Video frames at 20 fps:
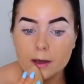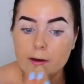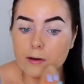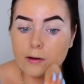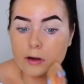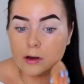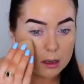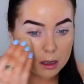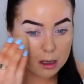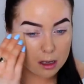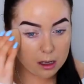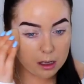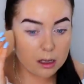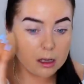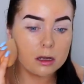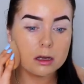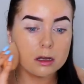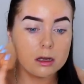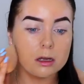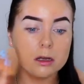I really
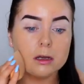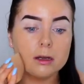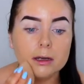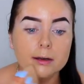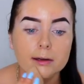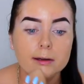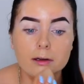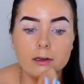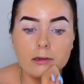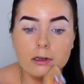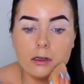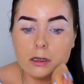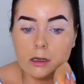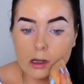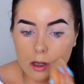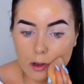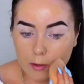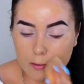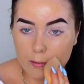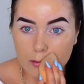find the beauty blender
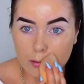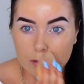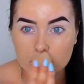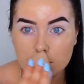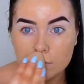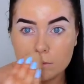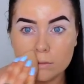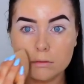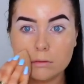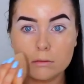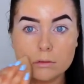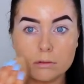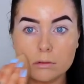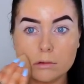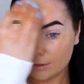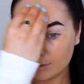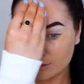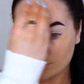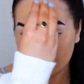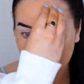works best for
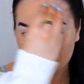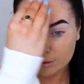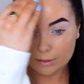me.